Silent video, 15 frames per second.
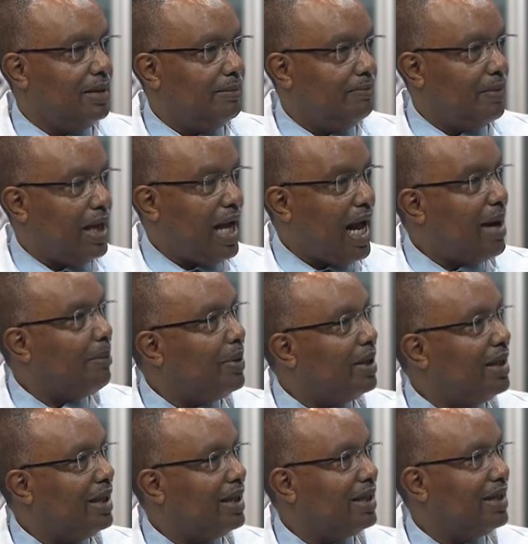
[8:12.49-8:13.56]

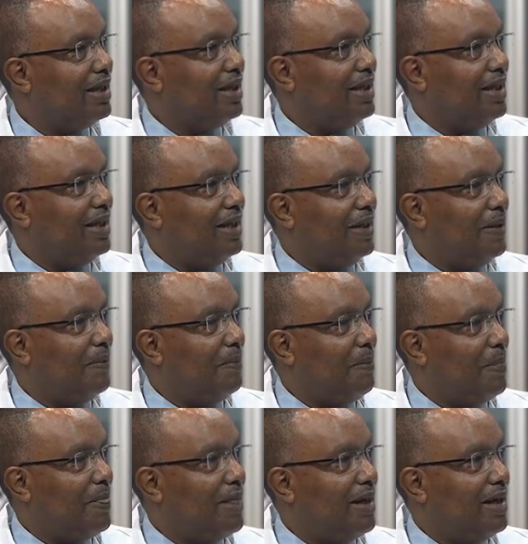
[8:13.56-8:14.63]
happening
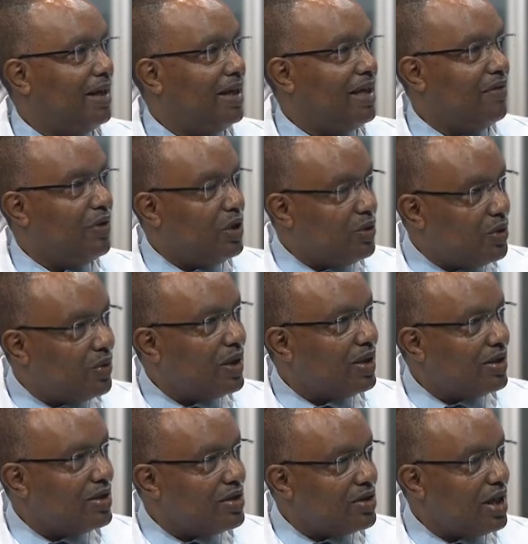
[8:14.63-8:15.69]
even during
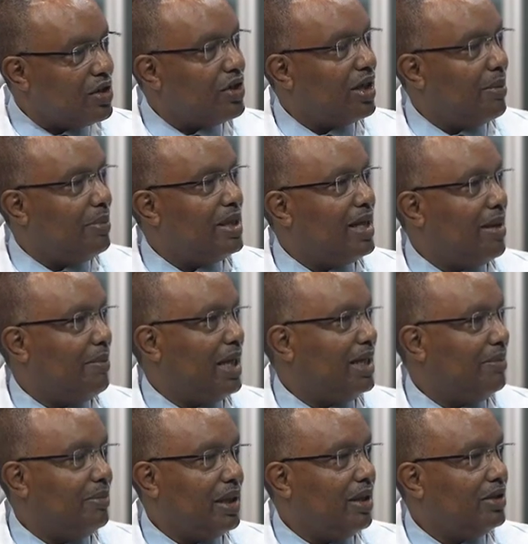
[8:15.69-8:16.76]
such an epidemic,
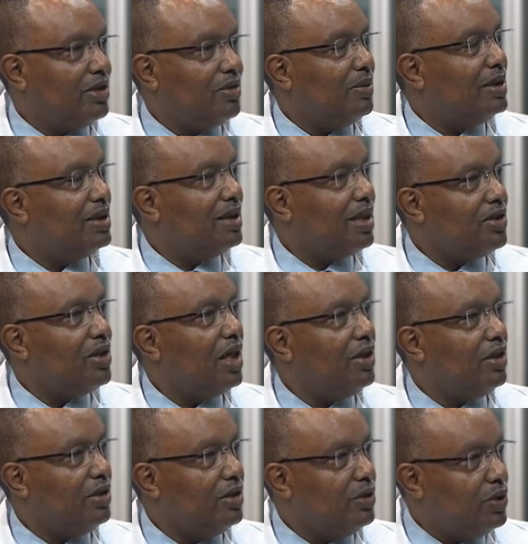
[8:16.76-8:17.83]
because it was such
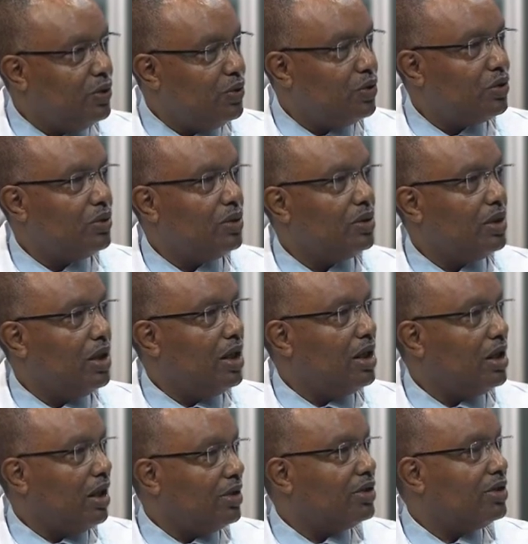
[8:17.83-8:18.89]
unusual
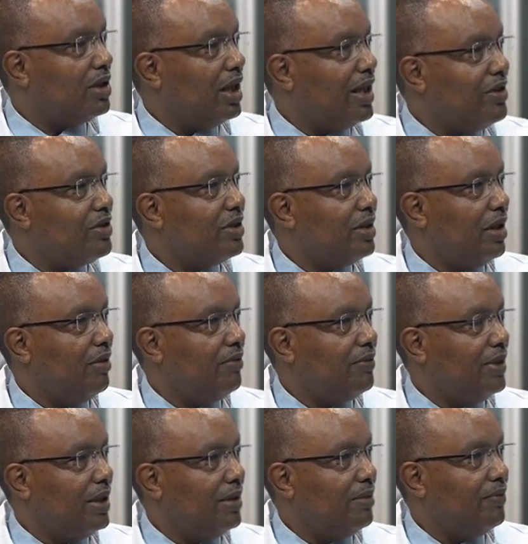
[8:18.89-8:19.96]
constellation of
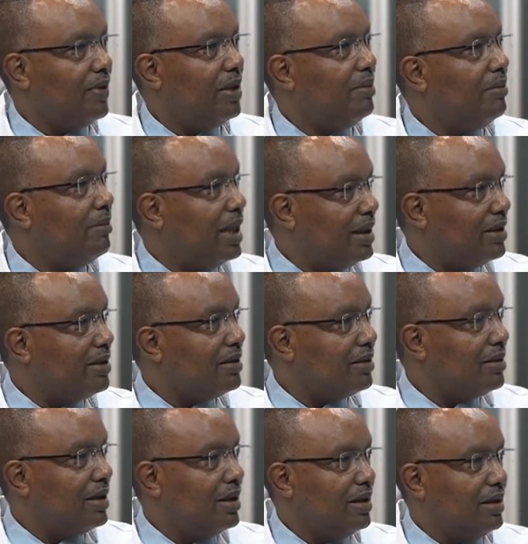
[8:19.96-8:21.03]
medical
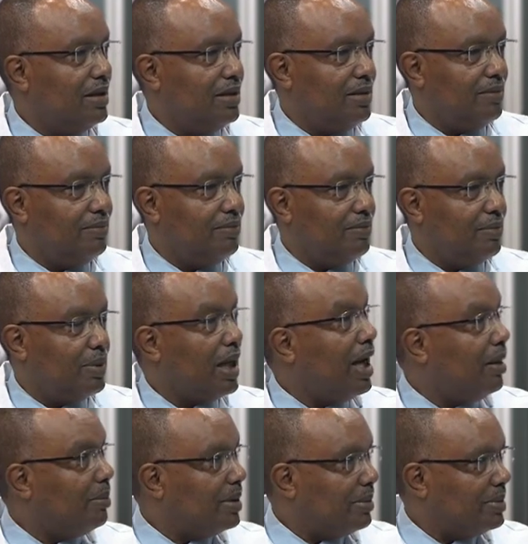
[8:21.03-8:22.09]

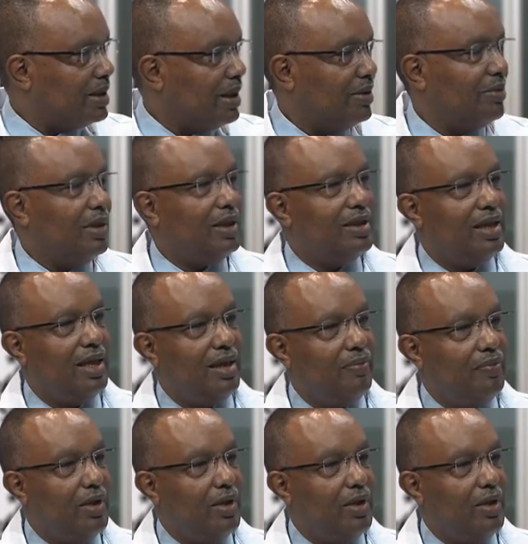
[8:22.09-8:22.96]
problems at one time.